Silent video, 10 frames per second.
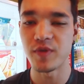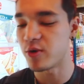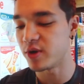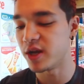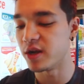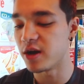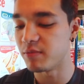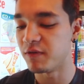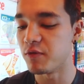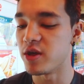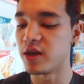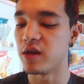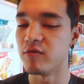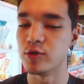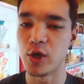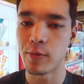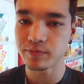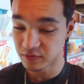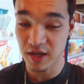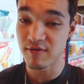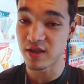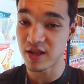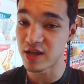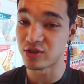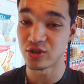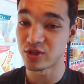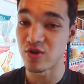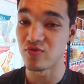They don't heat it up before they give it to you. Nevertheless, they're still